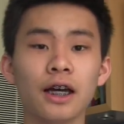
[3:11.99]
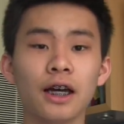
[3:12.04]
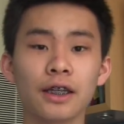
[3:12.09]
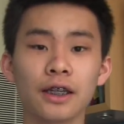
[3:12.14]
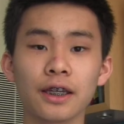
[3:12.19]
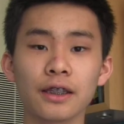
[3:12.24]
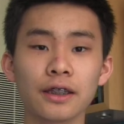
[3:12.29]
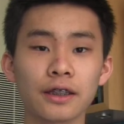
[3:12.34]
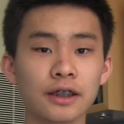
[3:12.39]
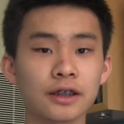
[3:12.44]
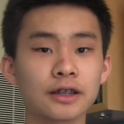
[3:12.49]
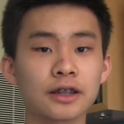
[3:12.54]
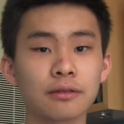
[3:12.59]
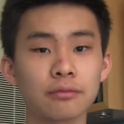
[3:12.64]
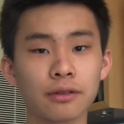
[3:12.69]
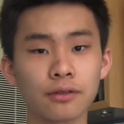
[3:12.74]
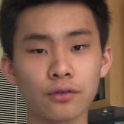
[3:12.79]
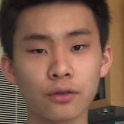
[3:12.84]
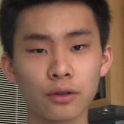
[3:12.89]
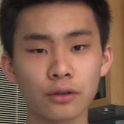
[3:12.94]
Again, like I
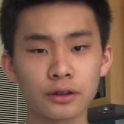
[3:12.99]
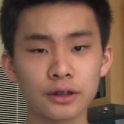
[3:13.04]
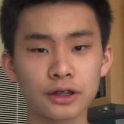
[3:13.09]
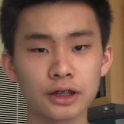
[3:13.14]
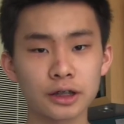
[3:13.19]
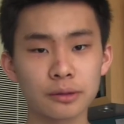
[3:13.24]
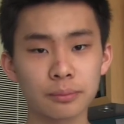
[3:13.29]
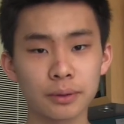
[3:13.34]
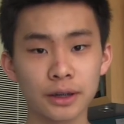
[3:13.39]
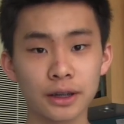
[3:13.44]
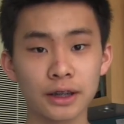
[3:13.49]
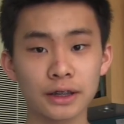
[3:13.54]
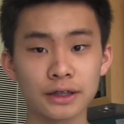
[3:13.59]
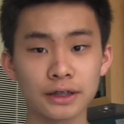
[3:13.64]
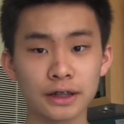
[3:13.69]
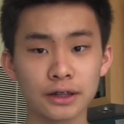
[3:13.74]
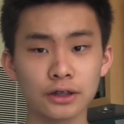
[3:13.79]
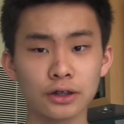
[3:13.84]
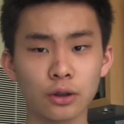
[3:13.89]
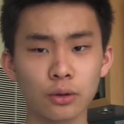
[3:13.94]
said before, this is
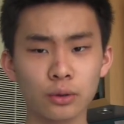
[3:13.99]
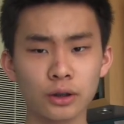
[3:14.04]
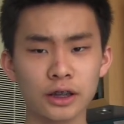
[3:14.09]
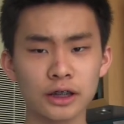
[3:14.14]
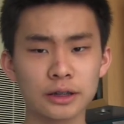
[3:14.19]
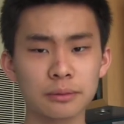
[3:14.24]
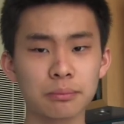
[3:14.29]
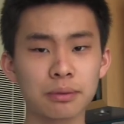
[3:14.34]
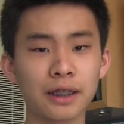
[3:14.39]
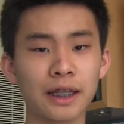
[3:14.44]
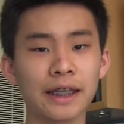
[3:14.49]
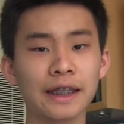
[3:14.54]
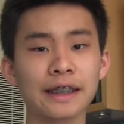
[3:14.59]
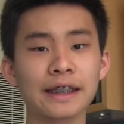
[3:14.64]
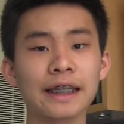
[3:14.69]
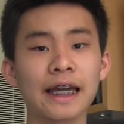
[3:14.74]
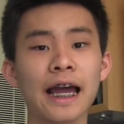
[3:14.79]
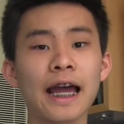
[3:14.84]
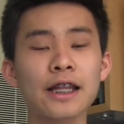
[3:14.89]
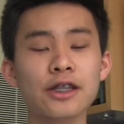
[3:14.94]
because the Note is
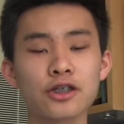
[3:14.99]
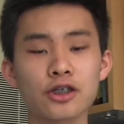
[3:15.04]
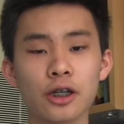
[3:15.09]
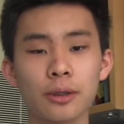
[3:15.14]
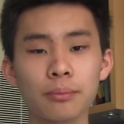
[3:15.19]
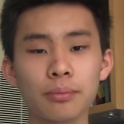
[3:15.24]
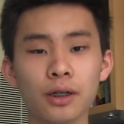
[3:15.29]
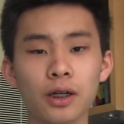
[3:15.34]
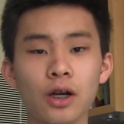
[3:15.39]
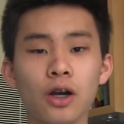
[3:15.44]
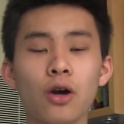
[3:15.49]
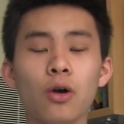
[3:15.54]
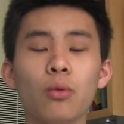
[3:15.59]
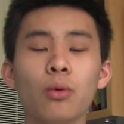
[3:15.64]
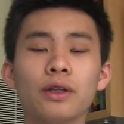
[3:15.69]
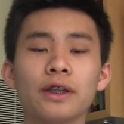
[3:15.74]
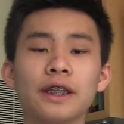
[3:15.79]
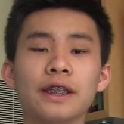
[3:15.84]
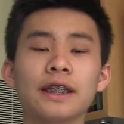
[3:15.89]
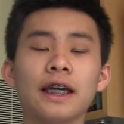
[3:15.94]
playing catch up
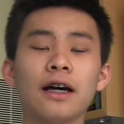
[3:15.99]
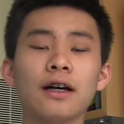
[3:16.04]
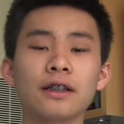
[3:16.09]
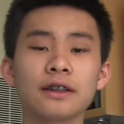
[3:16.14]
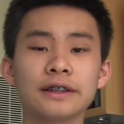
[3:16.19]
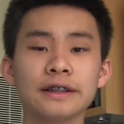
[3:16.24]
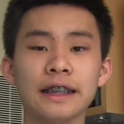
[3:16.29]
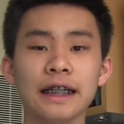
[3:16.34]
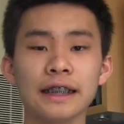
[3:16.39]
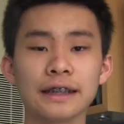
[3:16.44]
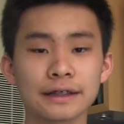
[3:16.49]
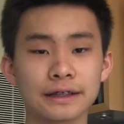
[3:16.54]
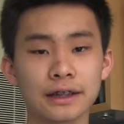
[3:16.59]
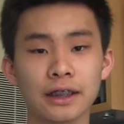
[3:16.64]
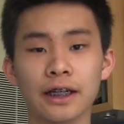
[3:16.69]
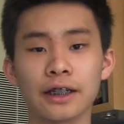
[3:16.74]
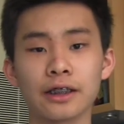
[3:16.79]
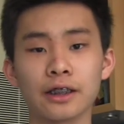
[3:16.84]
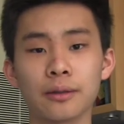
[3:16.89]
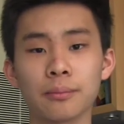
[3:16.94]
with the Galaxy S
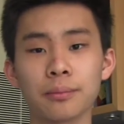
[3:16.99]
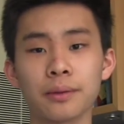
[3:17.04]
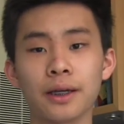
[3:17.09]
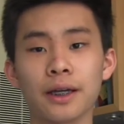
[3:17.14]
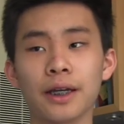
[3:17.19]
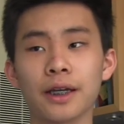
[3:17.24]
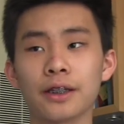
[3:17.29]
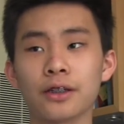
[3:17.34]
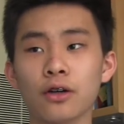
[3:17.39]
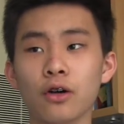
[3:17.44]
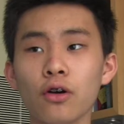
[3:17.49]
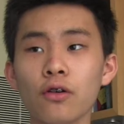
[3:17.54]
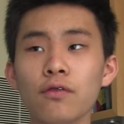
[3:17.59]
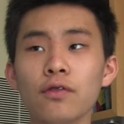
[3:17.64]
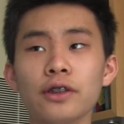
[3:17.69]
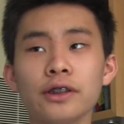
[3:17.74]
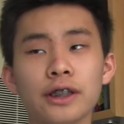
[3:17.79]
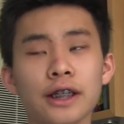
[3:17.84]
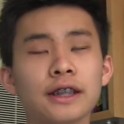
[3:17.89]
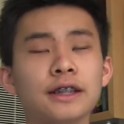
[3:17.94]
lineup, and
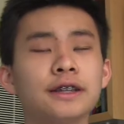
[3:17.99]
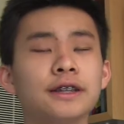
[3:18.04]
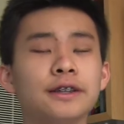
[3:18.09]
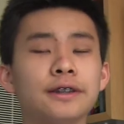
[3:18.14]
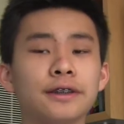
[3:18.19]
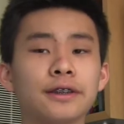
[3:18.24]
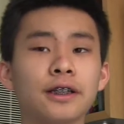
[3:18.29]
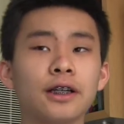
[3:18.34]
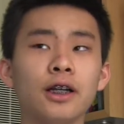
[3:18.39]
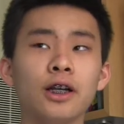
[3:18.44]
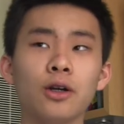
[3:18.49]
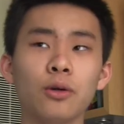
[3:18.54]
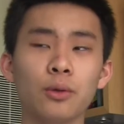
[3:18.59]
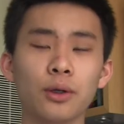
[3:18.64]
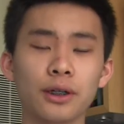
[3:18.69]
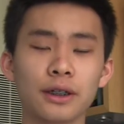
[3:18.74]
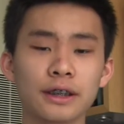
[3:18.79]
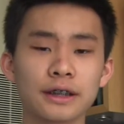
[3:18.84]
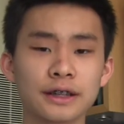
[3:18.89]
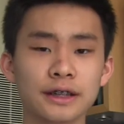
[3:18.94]
hopefully next year
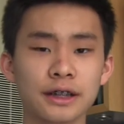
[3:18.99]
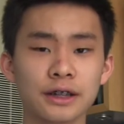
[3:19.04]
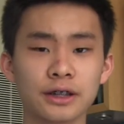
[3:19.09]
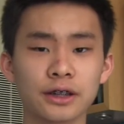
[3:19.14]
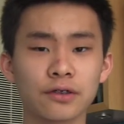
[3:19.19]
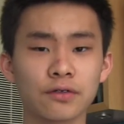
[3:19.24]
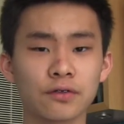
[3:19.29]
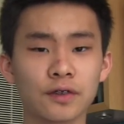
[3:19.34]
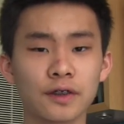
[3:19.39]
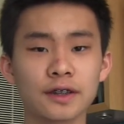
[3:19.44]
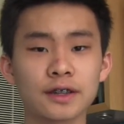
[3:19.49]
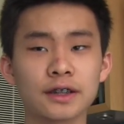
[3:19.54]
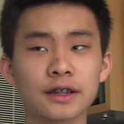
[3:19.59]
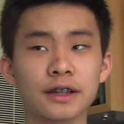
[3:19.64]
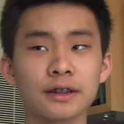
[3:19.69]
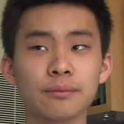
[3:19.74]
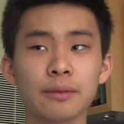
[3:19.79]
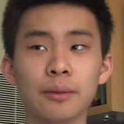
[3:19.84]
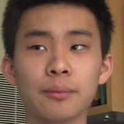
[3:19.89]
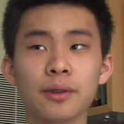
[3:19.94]
we're going to see a difference,
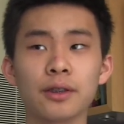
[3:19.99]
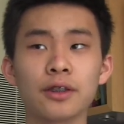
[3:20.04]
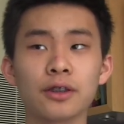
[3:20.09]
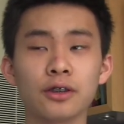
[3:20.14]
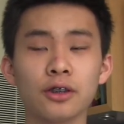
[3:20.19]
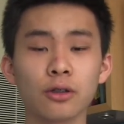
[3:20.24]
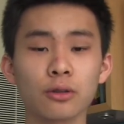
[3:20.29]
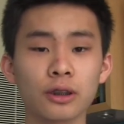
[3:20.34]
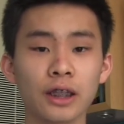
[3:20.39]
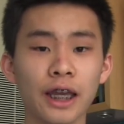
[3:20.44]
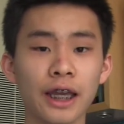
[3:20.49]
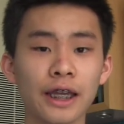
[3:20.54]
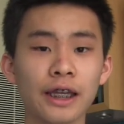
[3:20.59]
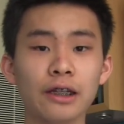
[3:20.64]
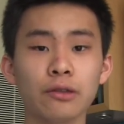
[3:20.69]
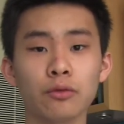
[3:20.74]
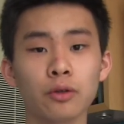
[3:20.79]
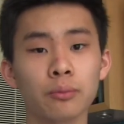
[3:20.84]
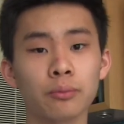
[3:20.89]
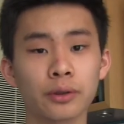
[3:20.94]
and maybe the Note
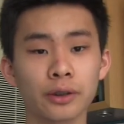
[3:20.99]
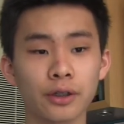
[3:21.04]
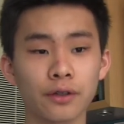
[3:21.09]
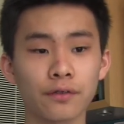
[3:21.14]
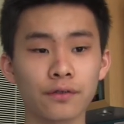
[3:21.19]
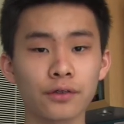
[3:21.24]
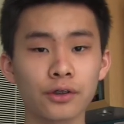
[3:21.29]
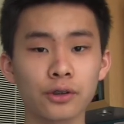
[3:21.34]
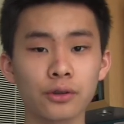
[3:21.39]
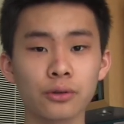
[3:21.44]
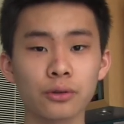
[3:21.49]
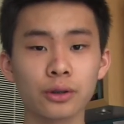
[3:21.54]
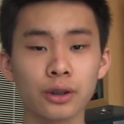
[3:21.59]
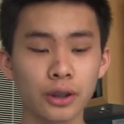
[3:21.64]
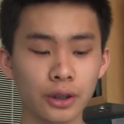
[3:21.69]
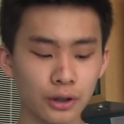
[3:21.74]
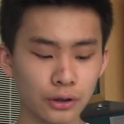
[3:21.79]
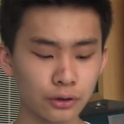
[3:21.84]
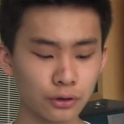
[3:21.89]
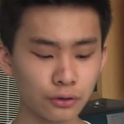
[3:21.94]
8 will bring a few
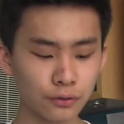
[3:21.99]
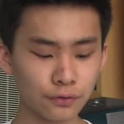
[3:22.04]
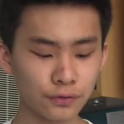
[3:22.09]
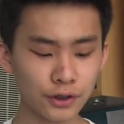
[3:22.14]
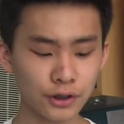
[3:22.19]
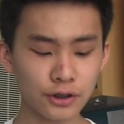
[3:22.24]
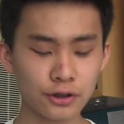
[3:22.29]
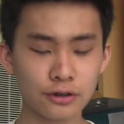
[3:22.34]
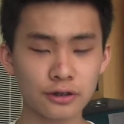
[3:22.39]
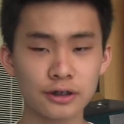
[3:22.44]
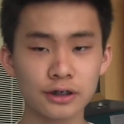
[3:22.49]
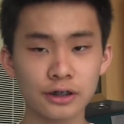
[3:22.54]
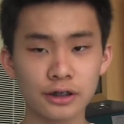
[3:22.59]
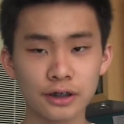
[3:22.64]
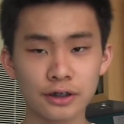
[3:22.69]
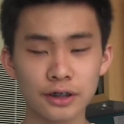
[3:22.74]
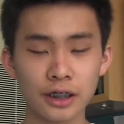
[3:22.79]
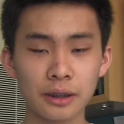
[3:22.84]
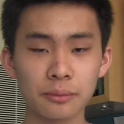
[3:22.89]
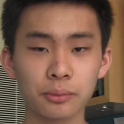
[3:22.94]
new features to
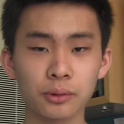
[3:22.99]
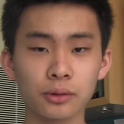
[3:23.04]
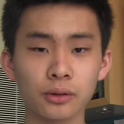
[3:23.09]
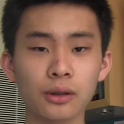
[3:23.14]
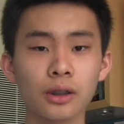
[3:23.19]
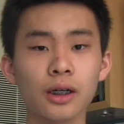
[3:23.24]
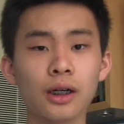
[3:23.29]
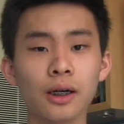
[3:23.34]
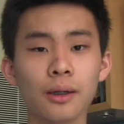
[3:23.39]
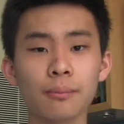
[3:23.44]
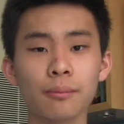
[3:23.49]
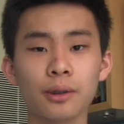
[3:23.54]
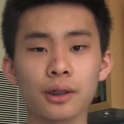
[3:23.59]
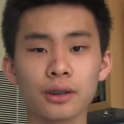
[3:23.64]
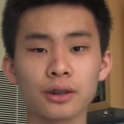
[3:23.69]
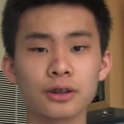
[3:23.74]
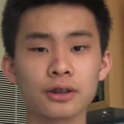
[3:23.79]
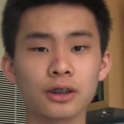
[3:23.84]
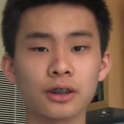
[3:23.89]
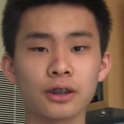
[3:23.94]
the table,
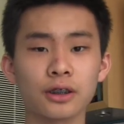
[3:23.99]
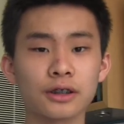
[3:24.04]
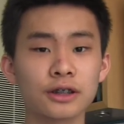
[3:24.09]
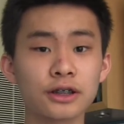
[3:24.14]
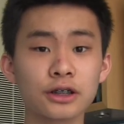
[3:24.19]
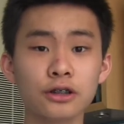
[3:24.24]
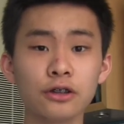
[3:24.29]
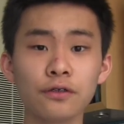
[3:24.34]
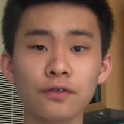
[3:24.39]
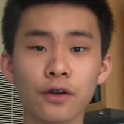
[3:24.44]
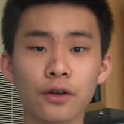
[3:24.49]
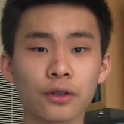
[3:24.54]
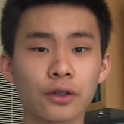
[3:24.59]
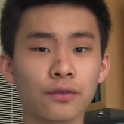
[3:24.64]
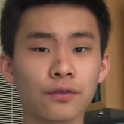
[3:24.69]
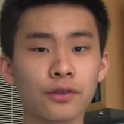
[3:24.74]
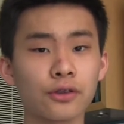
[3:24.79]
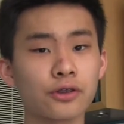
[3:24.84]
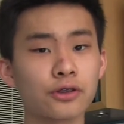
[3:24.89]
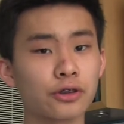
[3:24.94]
but it's too far in
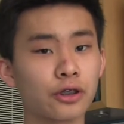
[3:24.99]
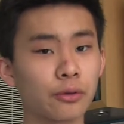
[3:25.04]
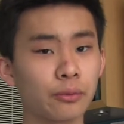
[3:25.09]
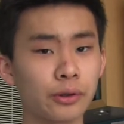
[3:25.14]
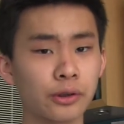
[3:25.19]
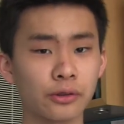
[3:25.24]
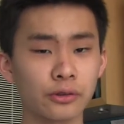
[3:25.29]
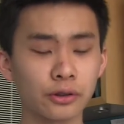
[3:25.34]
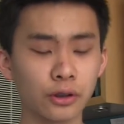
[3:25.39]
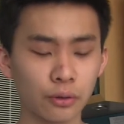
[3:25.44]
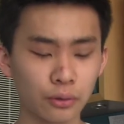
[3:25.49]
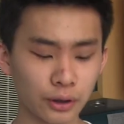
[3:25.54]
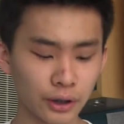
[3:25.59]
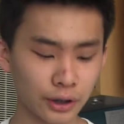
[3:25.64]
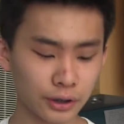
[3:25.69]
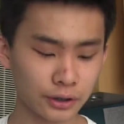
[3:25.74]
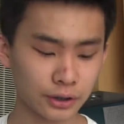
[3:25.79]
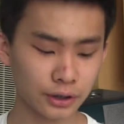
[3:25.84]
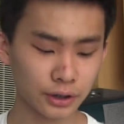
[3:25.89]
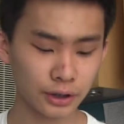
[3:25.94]
the future and we don't know
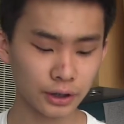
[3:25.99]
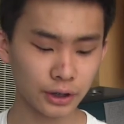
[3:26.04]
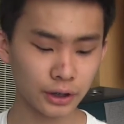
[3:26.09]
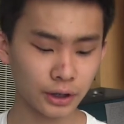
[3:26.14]
yet.